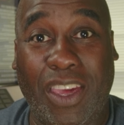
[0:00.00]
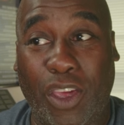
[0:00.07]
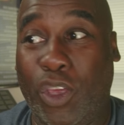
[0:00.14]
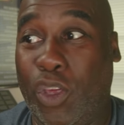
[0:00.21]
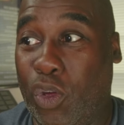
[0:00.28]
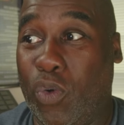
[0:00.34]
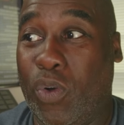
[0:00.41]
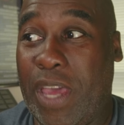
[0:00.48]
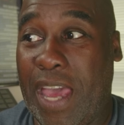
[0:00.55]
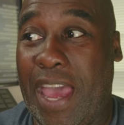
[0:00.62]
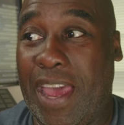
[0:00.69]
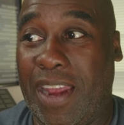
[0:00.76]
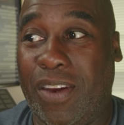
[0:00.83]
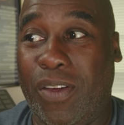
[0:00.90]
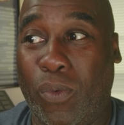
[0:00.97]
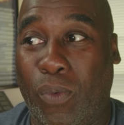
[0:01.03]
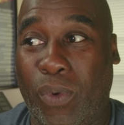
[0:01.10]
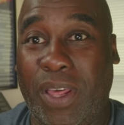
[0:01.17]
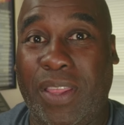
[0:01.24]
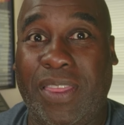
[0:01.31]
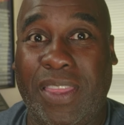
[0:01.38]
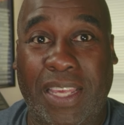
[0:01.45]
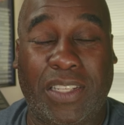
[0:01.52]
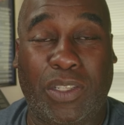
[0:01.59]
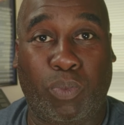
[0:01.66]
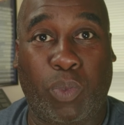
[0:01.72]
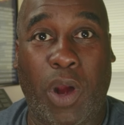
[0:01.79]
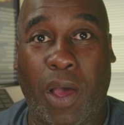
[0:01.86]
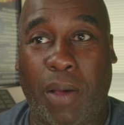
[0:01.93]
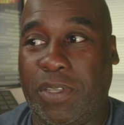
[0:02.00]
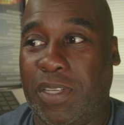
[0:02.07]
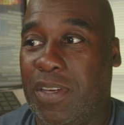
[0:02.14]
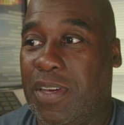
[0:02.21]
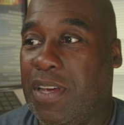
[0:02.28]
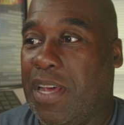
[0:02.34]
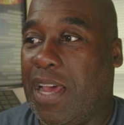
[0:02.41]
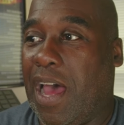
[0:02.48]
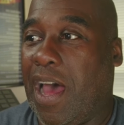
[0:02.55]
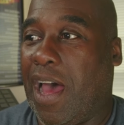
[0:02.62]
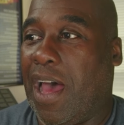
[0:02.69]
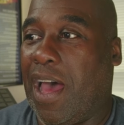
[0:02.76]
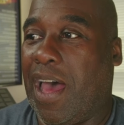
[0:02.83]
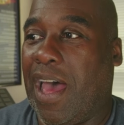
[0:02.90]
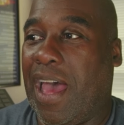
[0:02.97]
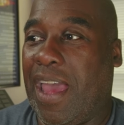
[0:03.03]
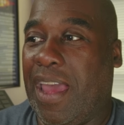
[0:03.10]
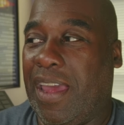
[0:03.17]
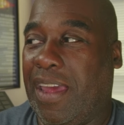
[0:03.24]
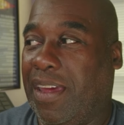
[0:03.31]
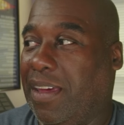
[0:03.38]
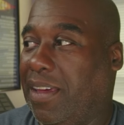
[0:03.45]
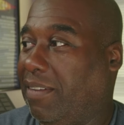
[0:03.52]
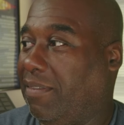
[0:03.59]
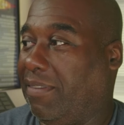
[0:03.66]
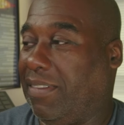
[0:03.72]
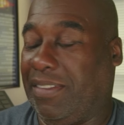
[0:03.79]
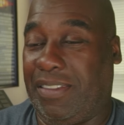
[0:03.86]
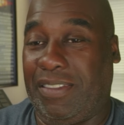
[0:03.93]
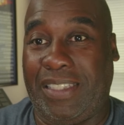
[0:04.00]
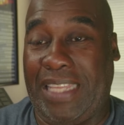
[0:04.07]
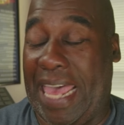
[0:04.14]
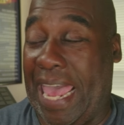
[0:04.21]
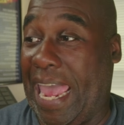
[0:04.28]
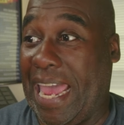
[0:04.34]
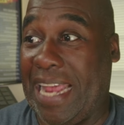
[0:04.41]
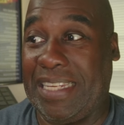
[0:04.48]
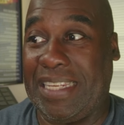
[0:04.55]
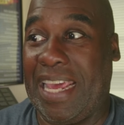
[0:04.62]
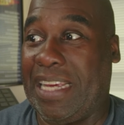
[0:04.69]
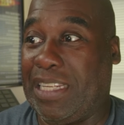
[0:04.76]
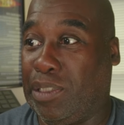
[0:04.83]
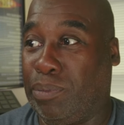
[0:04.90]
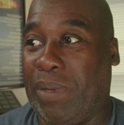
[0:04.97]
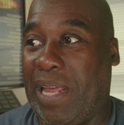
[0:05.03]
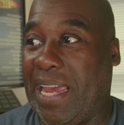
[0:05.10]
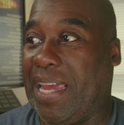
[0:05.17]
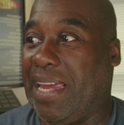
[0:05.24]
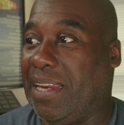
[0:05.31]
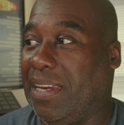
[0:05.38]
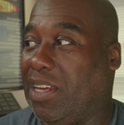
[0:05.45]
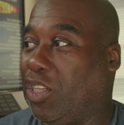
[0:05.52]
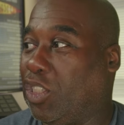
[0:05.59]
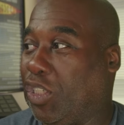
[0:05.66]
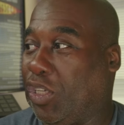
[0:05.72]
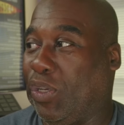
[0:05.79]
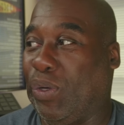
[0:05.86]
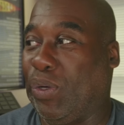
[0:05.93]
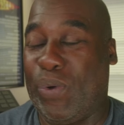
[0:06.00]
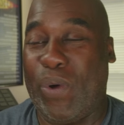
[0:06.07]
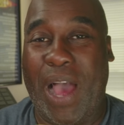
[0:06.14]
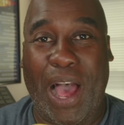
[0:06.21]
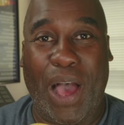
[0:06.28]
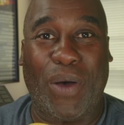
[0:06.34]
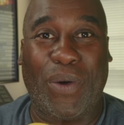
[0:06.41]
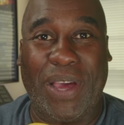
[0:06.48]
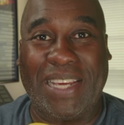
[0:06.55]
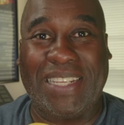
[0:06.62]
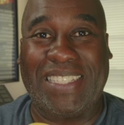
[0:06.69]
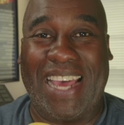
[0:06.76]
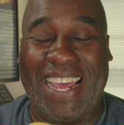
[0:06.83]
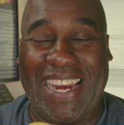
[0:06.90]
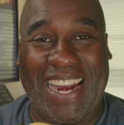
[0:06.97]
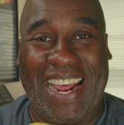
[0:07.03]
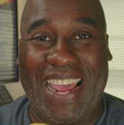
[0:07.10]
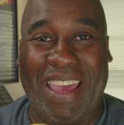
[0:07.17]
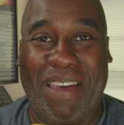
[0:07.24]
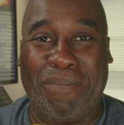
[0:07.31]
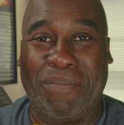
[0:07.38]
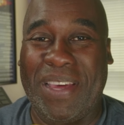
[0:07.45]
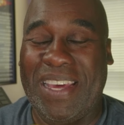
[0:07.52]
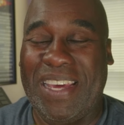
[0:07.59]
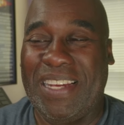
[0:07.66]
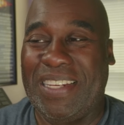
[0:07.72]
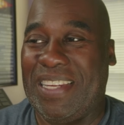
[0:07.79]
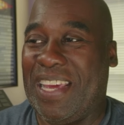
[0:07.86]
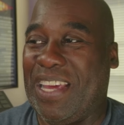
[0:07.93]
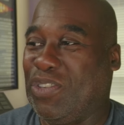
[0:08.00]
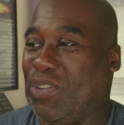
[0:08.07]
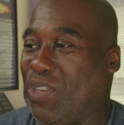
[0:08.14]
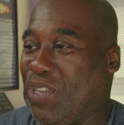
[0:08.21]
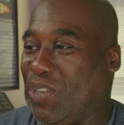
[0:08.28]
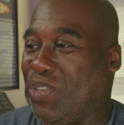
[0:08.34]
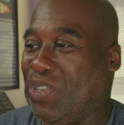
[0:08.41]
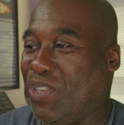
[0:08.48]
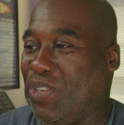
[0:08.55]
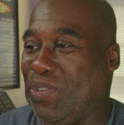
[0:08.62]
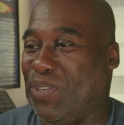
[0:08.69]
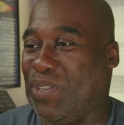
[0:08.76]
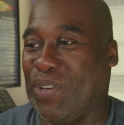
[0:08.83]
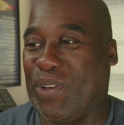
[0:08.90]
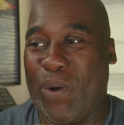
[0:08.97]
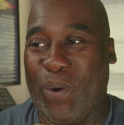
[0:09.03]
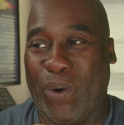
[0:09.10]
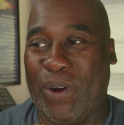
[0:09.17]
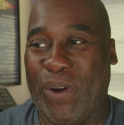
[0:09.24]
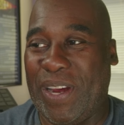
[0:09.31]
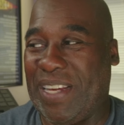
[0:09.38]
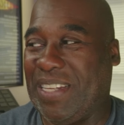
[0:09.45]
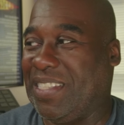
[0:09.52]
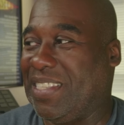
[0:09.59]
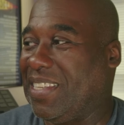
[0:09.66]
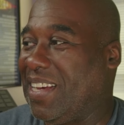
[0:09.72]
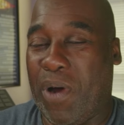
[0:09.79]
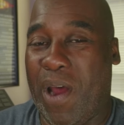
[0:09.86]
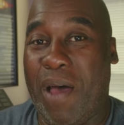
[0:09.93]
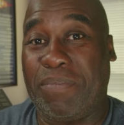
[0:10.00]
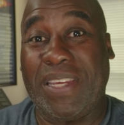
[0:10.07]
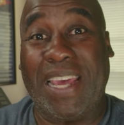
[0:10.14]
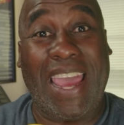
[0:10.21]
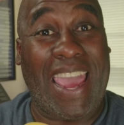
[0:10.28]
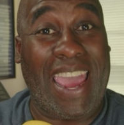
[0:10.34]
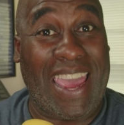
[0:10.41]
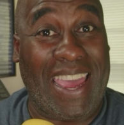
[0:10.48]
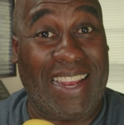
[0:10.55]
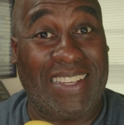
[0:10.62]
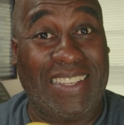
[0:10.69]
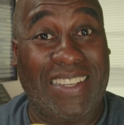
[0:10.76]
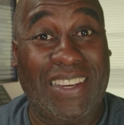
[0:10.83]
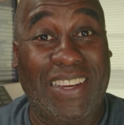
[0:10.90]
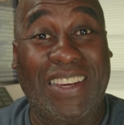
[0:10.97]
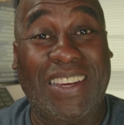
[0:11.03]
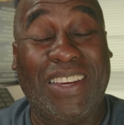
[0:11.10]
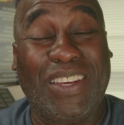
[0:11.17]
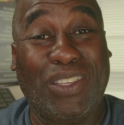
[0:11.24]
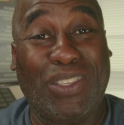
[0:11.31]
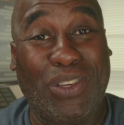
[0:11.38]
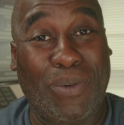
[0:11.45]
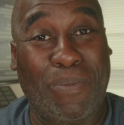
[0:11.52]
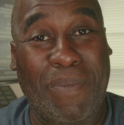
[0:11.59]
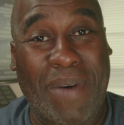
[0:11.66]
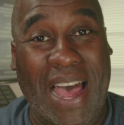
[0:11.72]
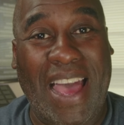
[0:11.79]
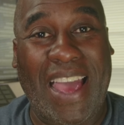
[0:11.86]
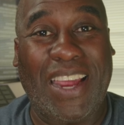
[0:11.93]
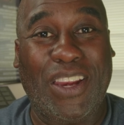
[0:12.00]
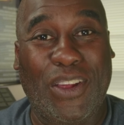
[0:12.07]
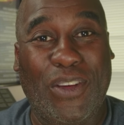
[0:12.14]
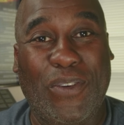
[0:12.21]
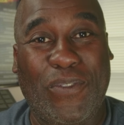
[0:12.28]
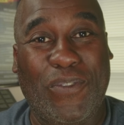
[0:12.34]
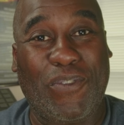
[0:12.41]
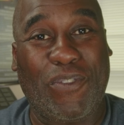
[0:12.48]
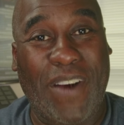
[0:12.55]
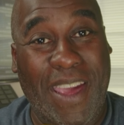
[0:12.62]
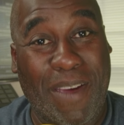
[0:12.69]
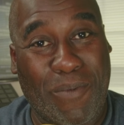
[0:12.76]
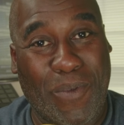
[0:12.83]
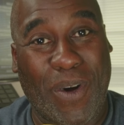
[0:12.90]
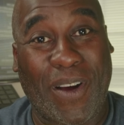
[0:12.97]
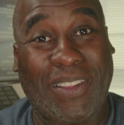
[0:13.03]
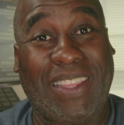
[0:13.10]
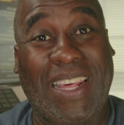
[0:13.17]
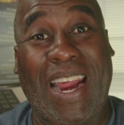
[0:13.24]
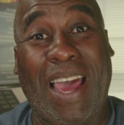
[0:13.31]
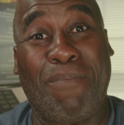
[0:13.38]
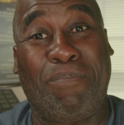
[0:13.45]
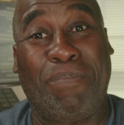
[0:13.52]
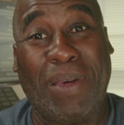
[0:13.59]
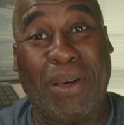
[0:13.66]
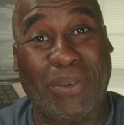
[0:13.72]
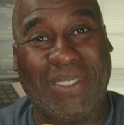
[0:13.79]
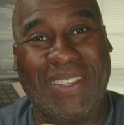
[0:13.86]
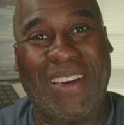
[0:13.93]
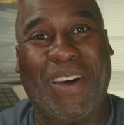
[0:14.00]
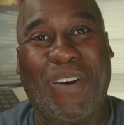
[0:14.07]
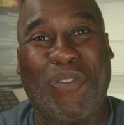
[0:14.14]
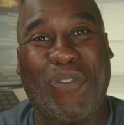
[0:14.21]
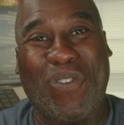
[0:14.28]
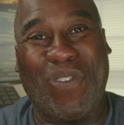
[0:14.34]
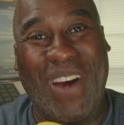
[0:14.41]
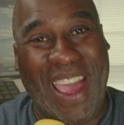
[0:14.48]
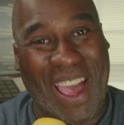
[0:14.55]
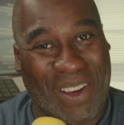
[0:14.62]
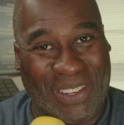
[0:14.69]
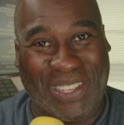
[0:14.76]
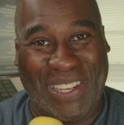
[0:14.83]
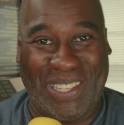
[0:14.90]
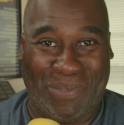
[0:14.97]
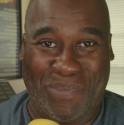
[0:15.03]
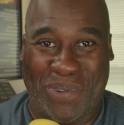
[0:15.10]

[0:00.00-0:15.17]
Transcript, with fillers: you can with this prompt. I can't explain to you how excited I am to introduce you to Corey's prompt and to my new framework that I built around his